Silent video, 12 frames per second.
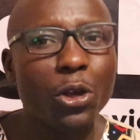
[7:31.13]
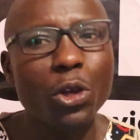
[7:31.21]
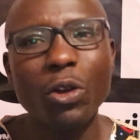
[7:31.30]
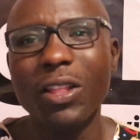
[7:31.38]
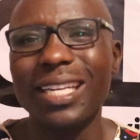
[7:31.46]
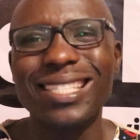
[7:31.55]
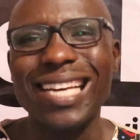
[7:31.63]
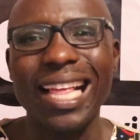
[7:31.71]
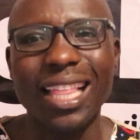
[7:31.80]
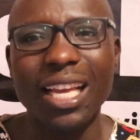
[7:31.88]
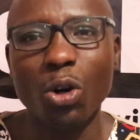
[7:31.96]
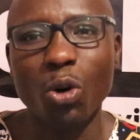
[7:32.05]
You know, there is
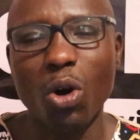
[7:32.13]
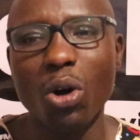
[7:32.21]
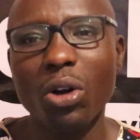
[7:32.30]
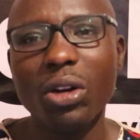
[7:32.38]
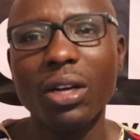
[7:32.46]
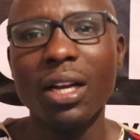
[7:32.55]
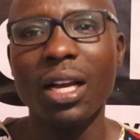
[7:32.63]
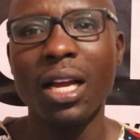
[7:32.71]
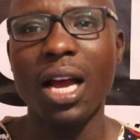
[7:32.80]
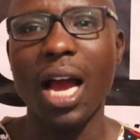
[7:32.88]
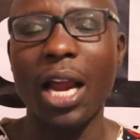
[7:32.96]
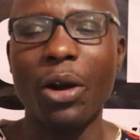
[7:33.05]
nothing wrong.
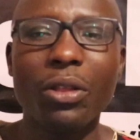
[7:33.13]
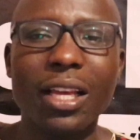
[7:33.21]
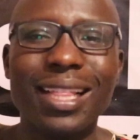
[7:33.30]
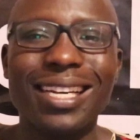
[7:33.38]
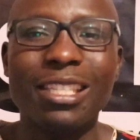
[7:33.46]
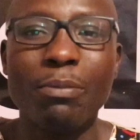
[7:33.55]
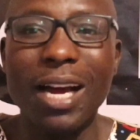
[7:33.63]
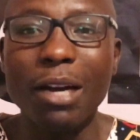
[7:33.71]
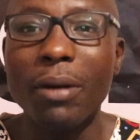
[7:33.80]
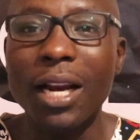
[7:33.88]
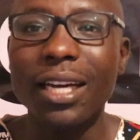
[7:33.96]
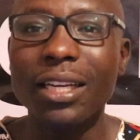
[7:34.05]
I don't think there is
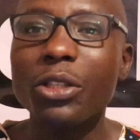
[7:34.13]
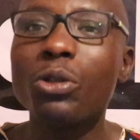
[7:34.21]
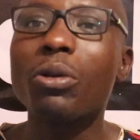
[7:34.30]
bad blood.